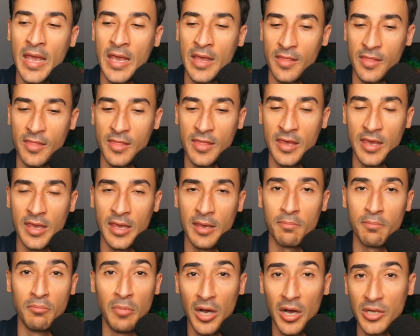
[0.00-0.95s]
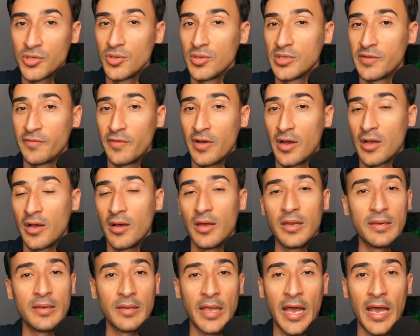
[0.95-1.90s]
the modules of Akka
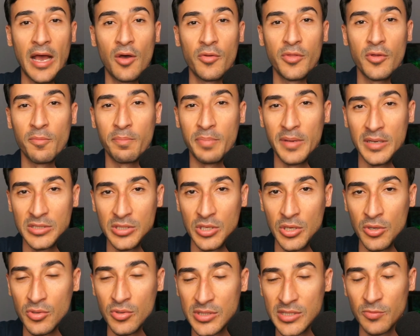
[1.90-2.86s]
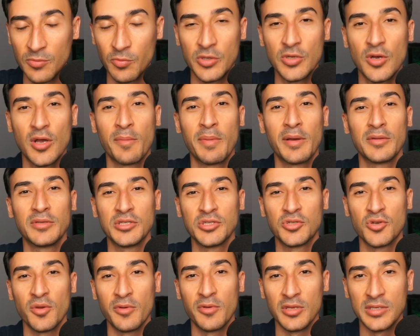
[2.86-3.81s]
and how they're best used. We talk about
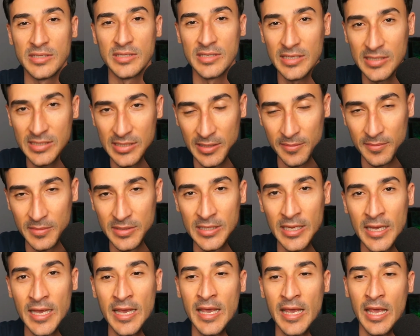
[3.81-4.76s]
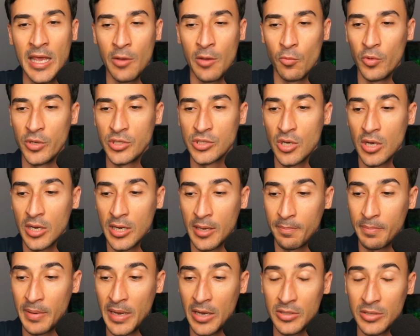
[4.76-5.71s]
distributed systems. We talk
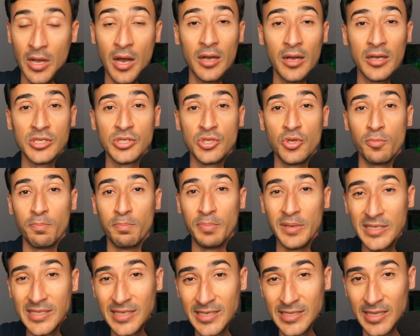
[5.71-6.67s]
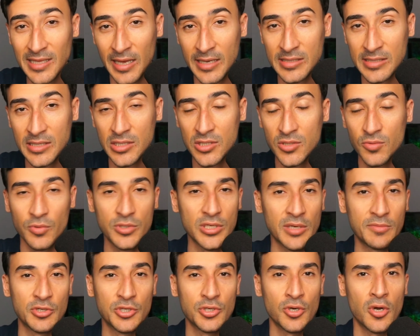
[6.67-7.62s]
about Akka's new business license, which I'm
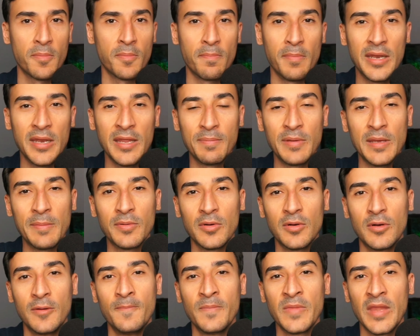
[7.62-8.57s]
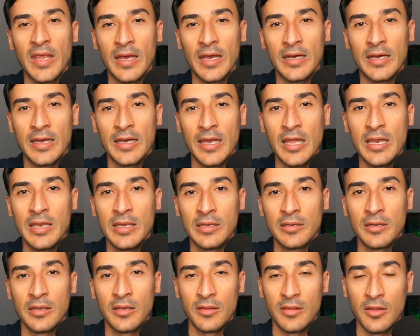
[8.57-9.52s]
sure many people
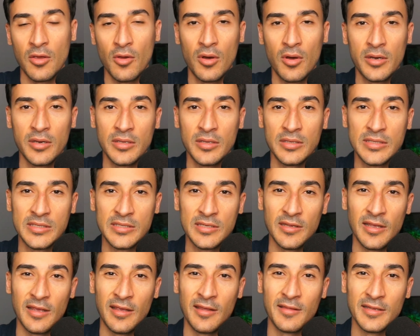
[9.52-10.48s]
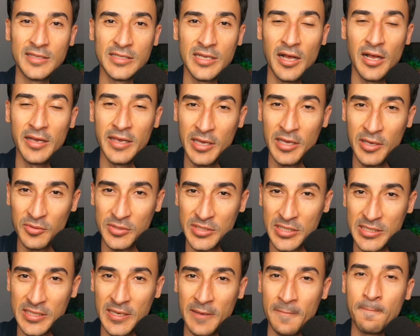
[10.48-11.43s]
in the audience in the Scala
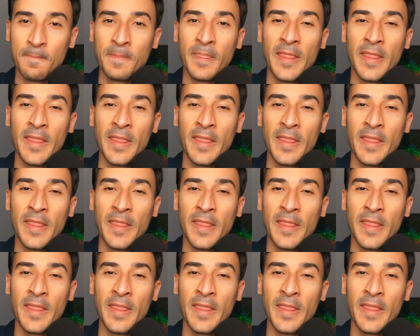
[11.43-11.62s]
ecosystem